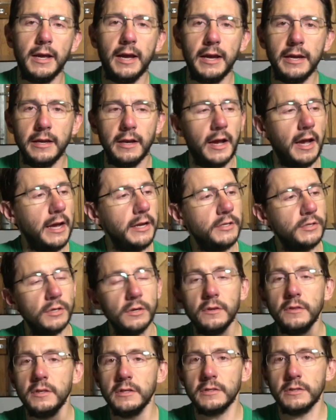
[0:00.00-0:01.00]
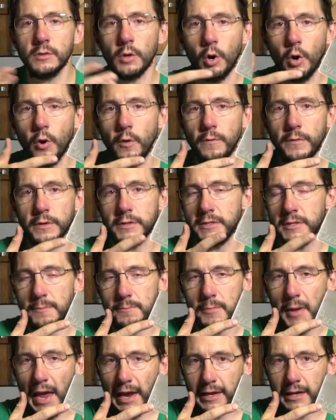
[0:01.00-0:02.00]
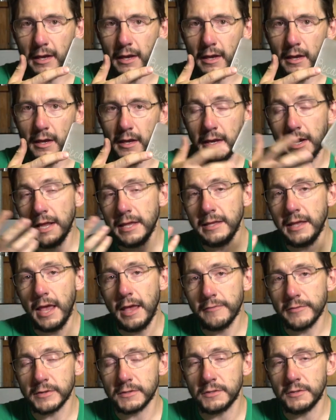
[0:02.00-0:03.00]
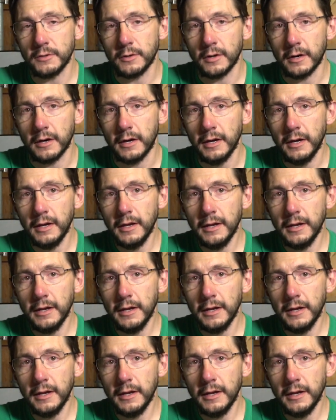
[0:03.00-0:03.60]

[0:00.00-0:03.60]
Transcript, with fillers: I took this over to Becca and I gave it to her